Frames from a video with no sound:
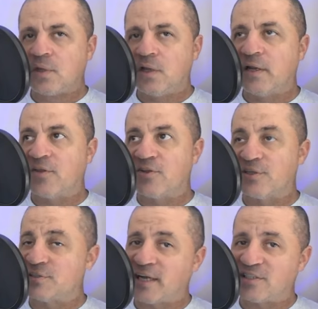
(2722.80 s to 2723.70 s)
And now they're
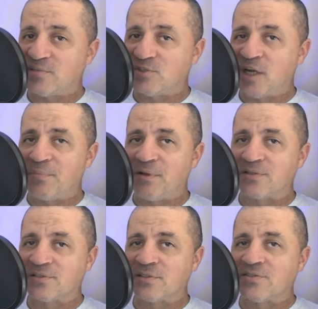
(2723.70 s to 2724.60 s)
the tag team
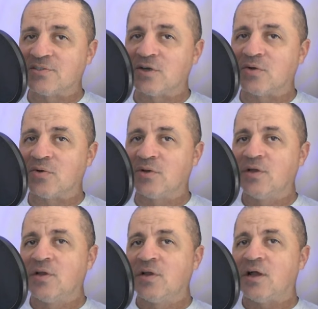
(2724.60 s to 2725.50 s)
champions. So
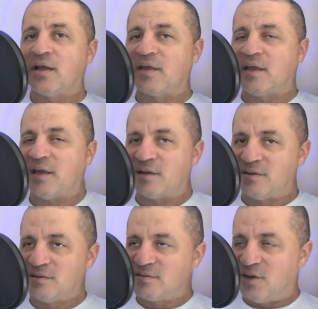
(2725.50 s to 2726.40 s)
I can't,
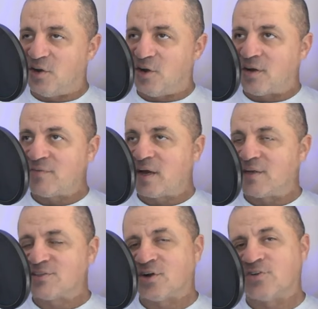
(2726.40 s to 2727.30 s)
you know, I, have got to
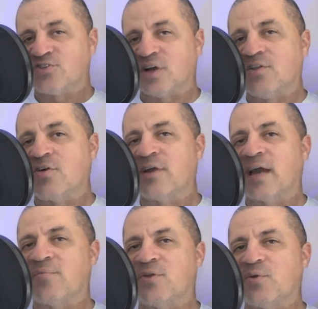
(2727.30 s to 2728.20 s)
start trying to look at
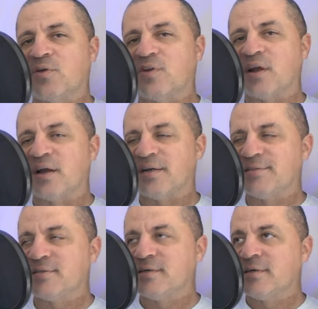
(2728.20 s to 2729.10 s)
them through different
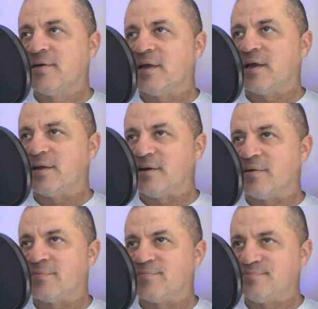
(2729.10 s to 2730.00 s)
eyes. And
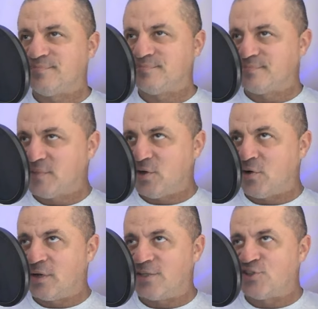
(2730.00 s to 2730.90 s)
um, you know,
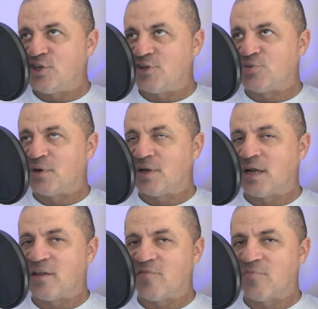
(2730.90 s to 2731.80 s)
not judge them on
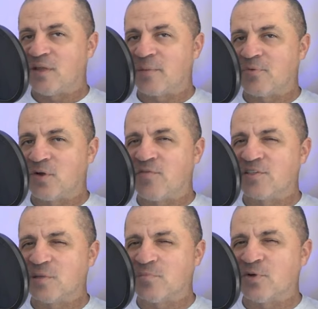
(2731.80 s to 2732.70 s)
how they've been like
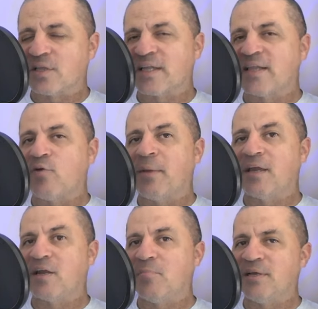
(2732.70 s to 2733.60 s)
previously booked. Like they were
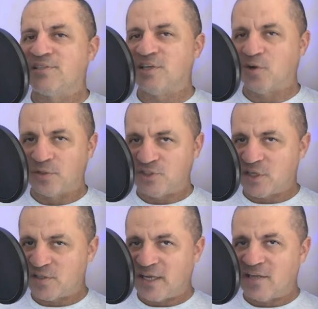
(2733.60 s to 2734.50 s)
making a big deal when
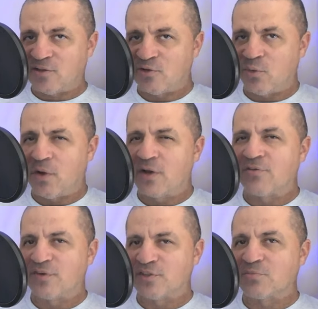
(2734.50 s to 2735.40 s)
Jan Dani Luna won her
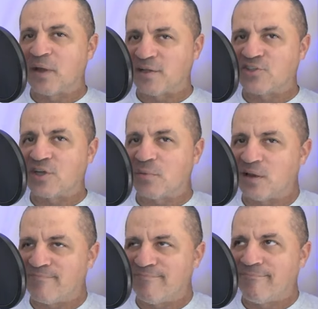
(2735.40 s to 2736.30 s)
first match. I
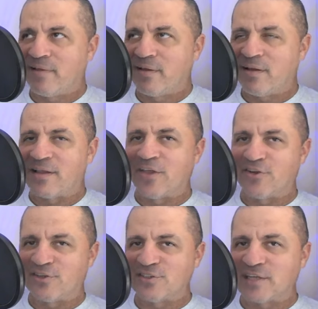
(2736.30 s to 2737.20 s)
mean, and now
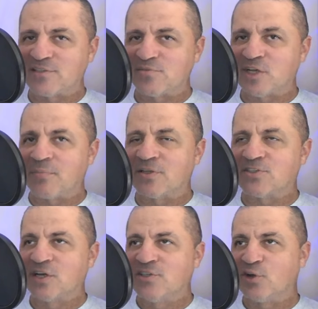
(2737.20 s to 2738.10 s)
they're the tag team
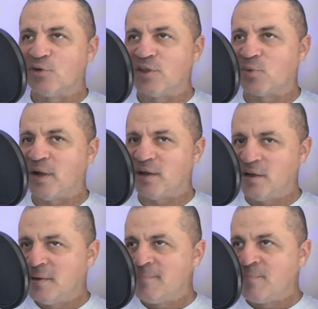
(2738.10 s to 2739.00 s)
champions. Jody Threat,
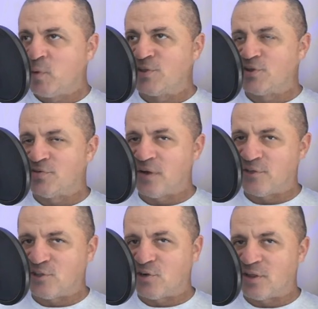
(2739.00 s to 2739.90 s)
what's your
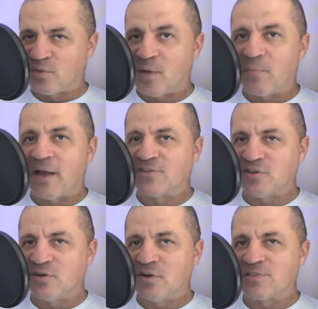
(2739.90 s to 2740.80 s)
favorite Jody Threat match? You
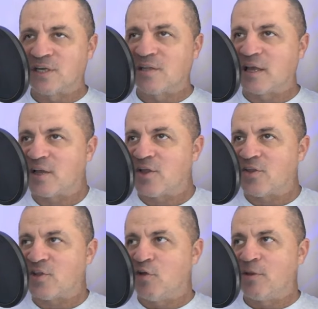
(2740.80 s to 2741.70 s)
know what I'm saying? Like
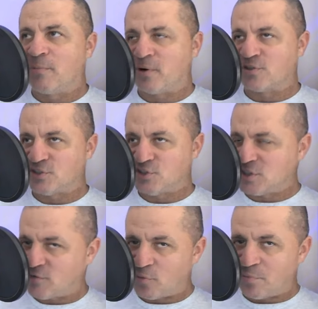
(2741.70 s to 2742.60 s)
the only person
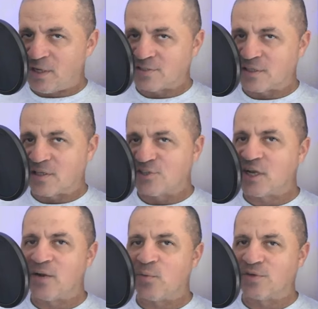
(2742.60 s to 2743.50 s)
she's ever beat is
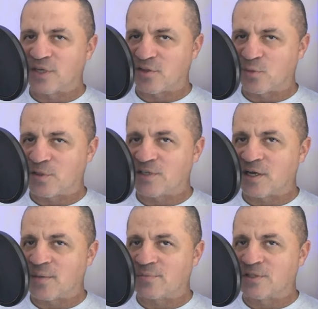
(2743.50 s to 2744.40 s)
Alicia Edwards like three
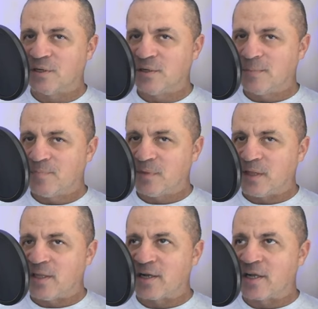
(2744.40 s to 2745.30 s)
times,
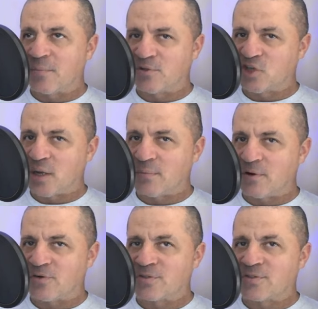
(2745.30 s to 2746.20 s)
and then a couple job
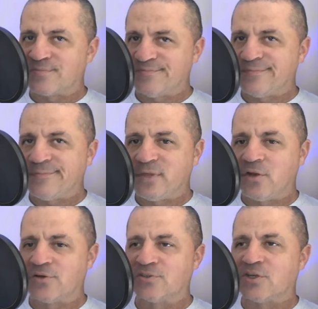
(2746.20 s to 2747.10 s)
girls. You
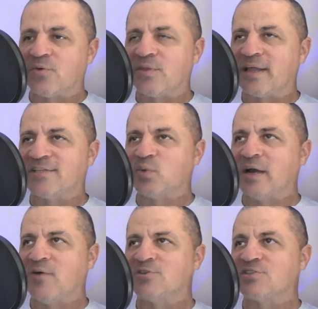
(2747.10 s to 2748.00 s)
know, so that's why
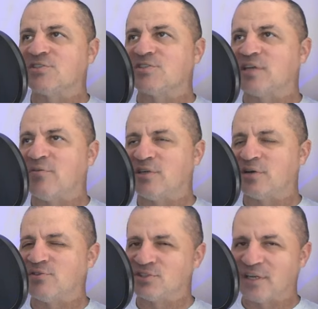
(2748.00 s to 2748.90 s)
I was just I was I
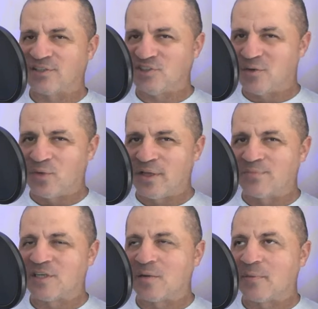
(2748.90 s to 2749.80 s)
was just like generally
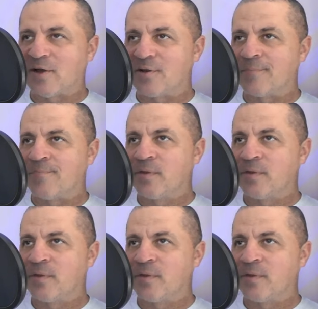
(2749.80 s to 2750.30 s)
upset about it.